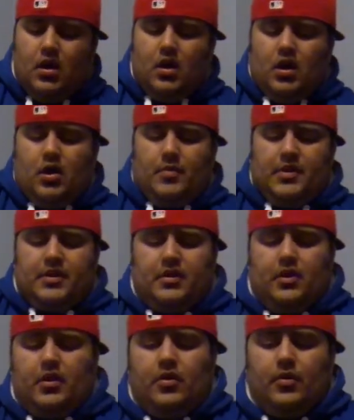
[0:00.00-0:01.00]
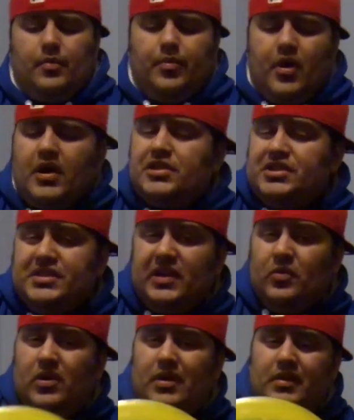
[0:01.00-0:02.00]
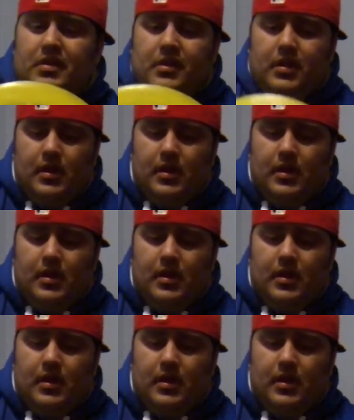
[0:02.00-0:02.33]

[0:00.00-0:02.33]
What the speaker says: It's your Prodigy D1s.